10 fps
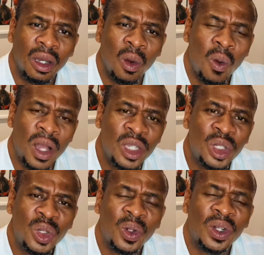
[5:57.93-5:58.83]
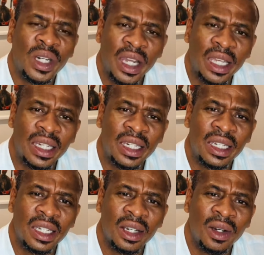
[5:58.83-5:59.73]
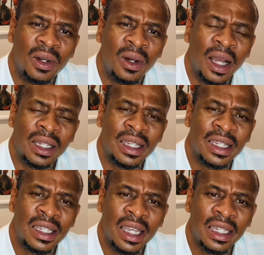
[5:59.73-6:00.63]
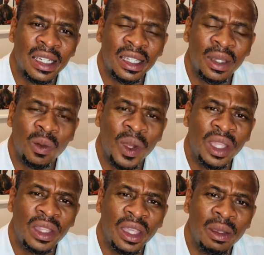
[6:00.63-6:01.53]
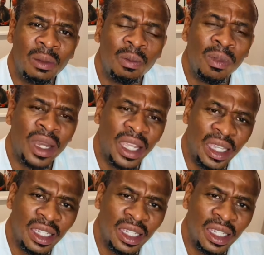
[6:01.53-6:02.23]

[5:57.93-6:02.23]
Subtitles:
Once you crack it or understand the way they play,